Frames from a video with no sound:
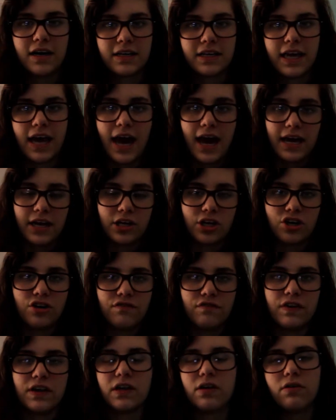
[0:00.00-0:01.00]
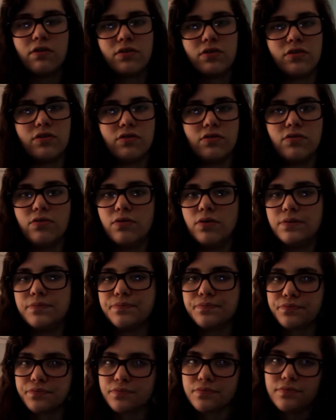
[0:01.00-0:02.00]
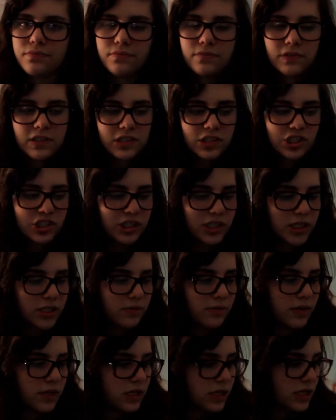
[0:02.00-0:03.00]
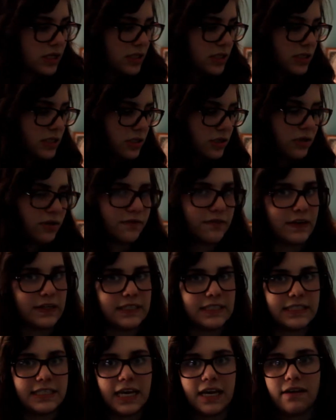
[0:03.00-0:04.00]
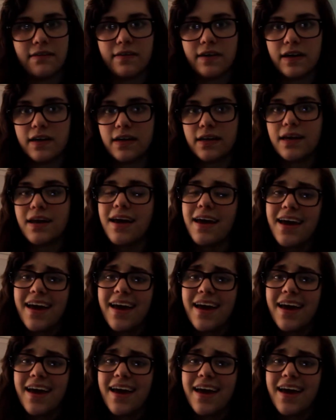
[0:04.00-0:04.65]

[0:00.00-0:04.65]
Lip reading: Kat, in your video, you shared with us your friend David.